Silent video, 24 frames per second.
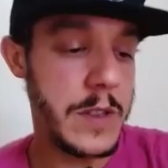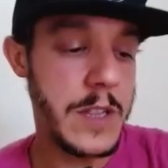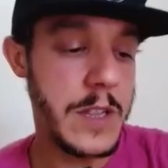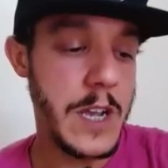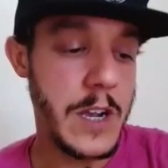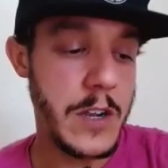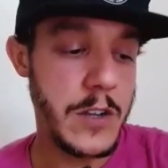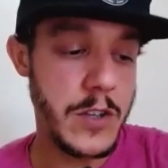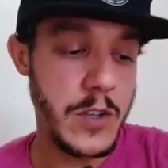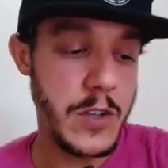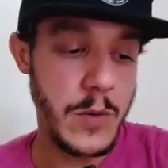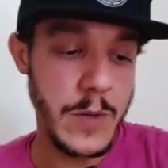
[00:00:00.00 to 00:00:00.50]

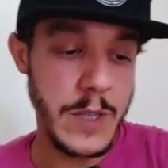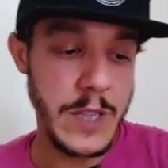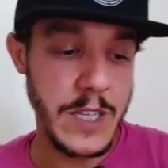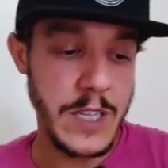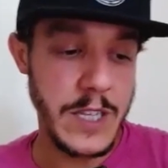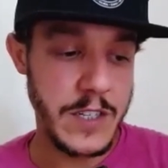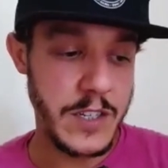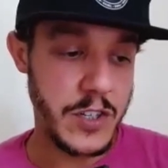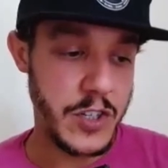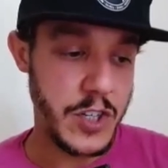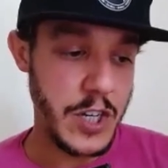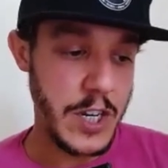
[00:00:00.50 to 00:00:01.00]
they're doing
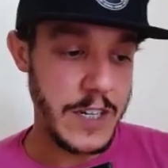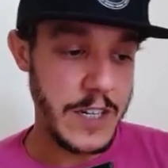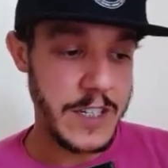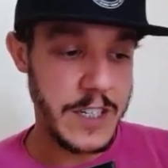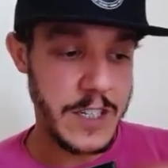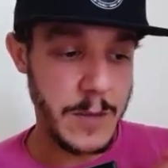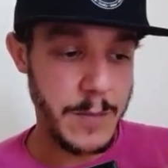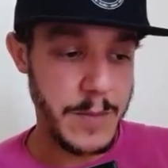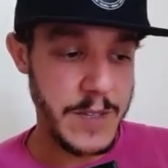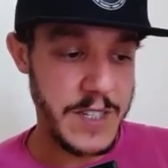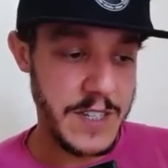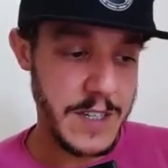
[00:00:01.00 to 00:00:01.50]
this
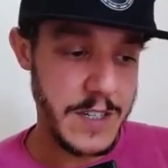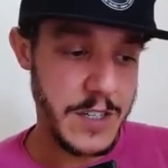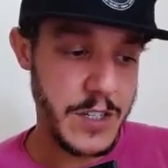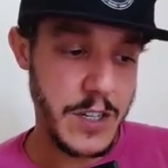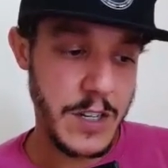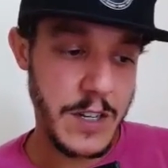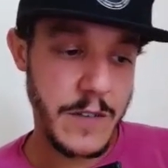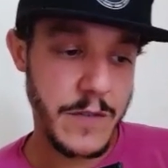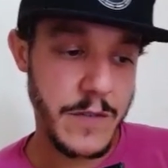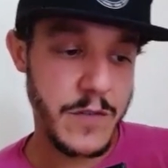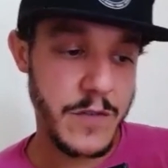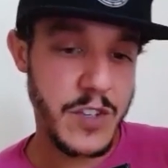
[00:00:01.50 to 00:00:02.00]

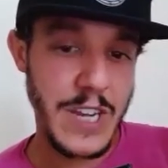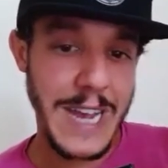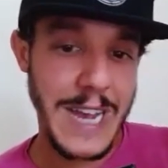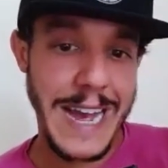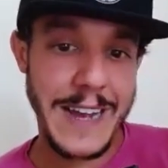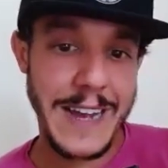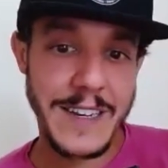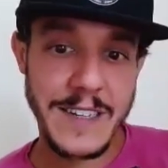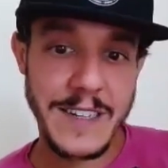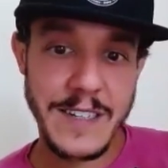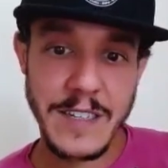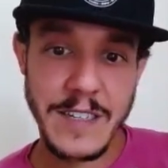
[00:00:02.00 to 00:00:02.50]
juxtaposition of
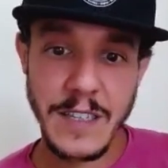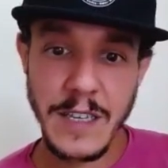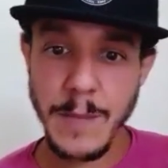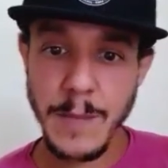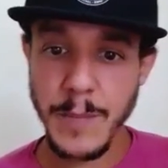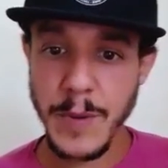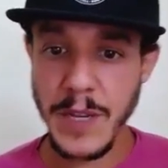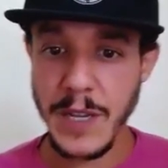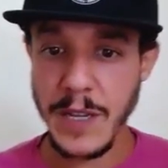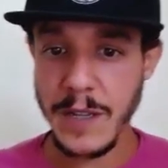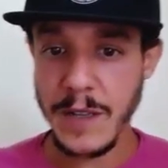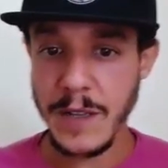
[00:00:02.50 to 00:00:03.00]
Jax
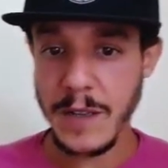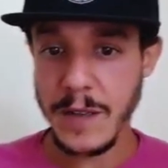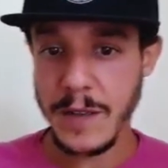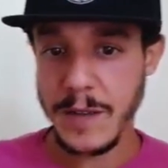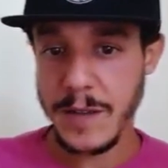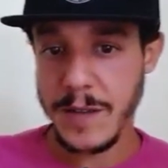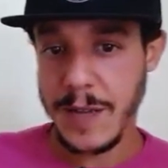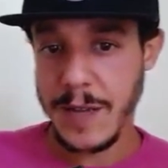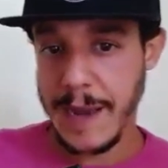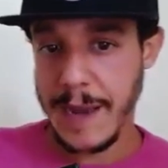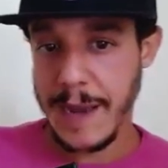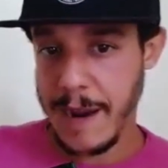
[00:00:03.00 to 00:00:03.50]
sleeping,
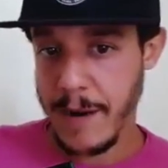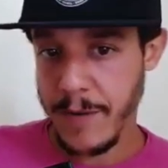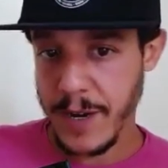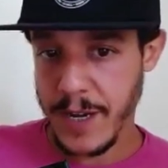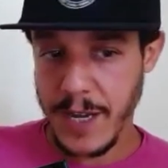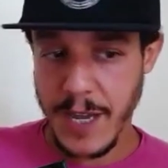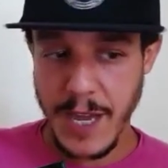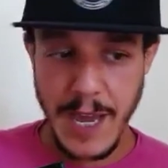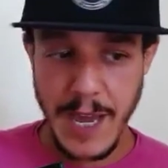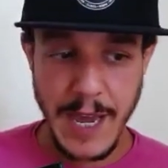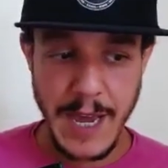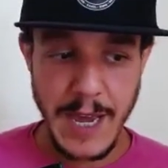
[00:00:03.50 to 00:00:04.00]
Tara
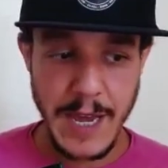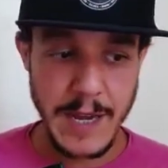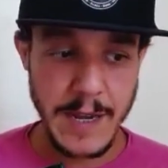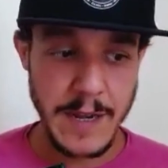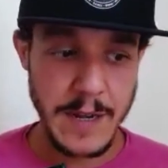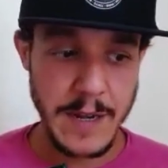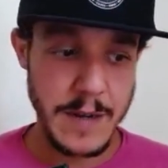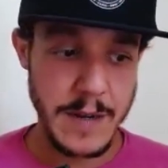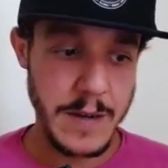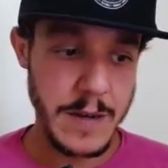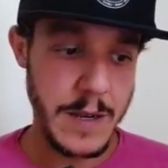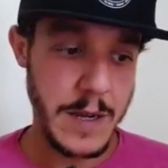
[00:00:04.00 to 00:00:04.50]

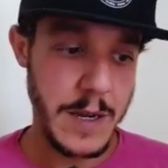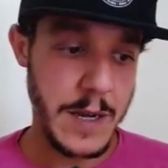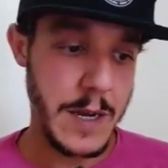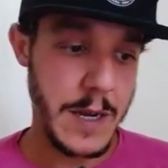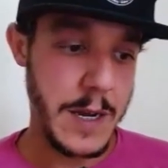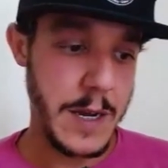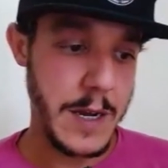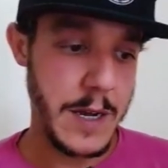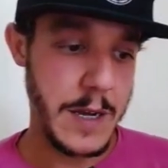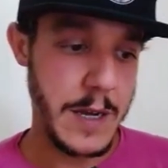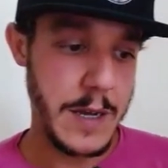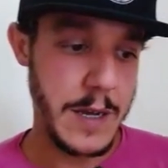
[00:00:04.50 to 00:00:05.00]
can't.
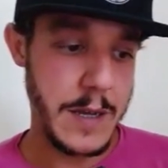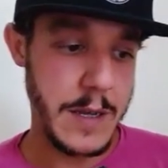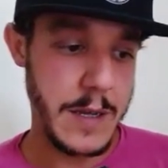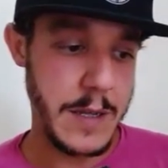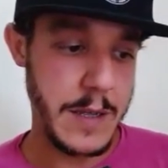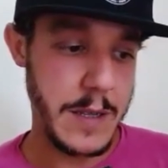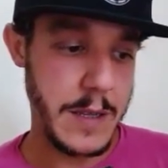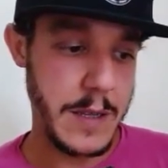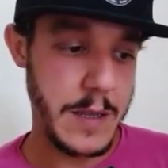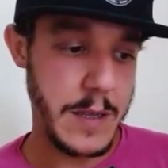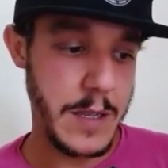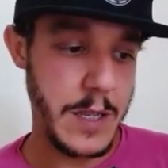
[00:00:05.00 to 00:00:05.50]

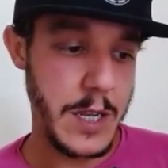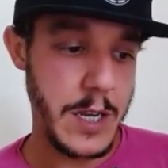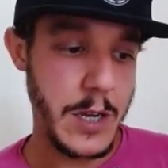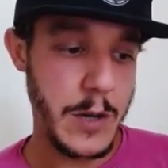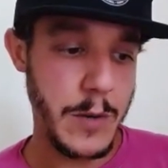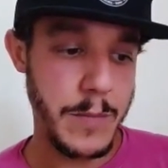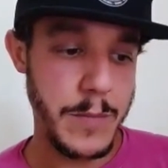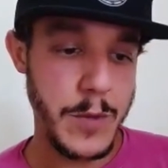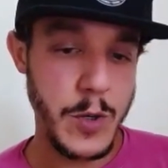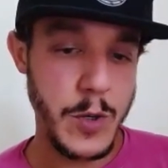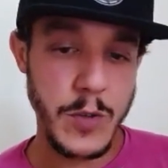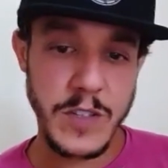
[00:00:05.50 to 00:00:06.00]
You
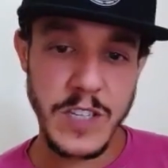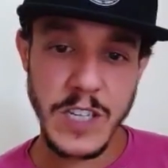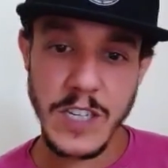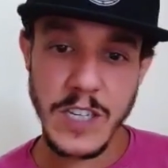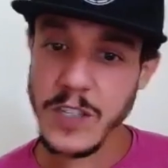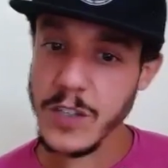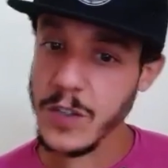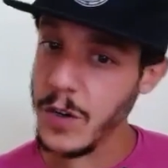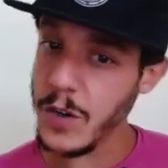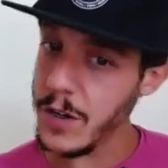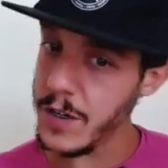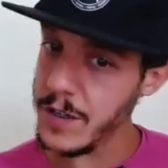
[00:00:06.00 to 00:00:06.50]
know, music
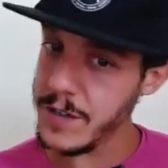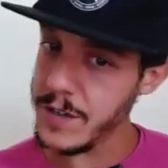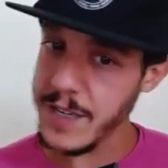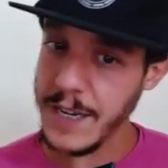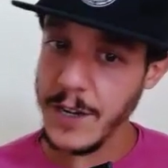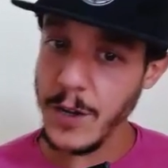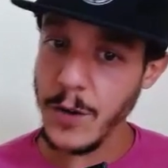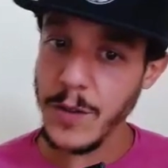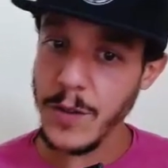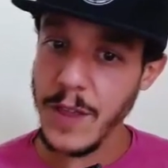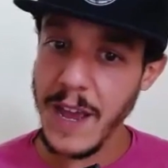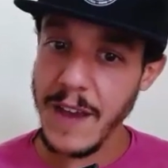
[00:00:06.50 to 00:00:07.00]
starts. I
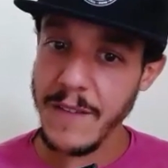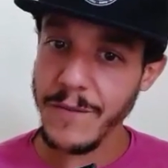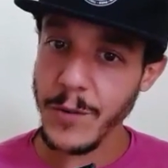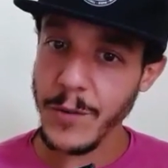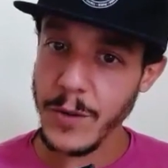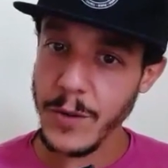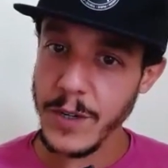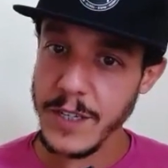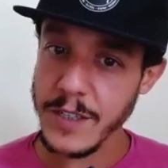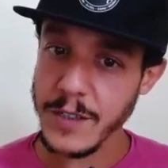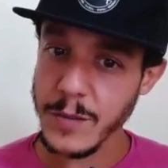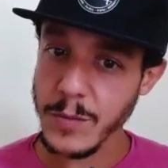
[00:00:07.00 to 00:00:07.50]
know that
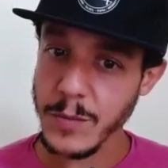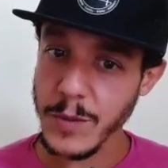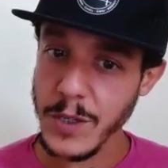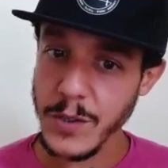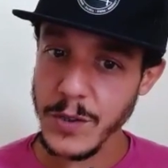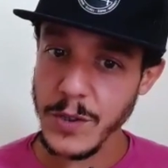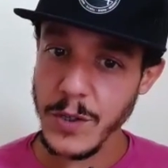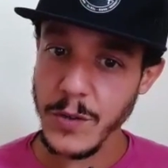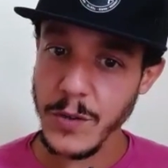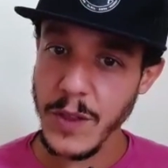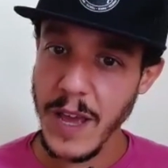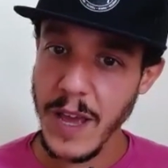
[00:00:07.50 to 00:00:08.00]
voice. We
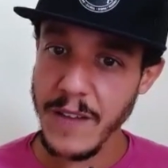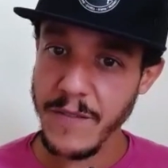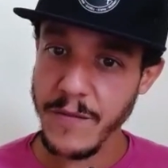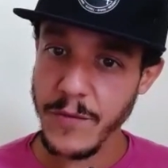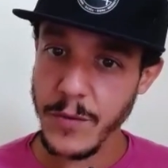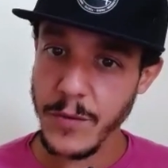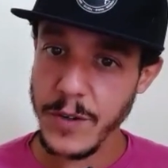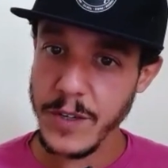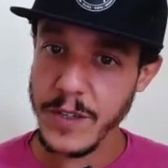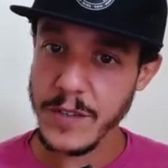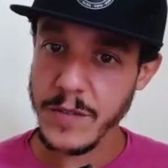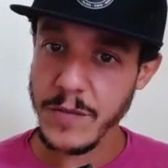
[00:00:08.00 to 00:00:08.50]
all know that
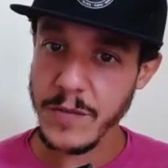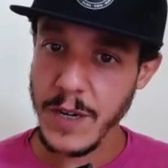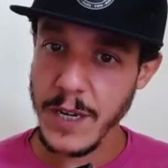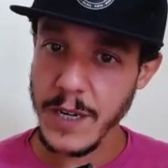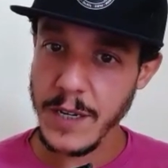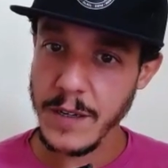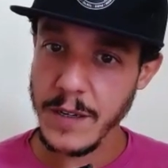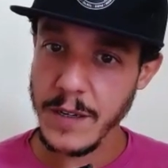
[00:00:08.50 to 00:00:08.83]
voice, right?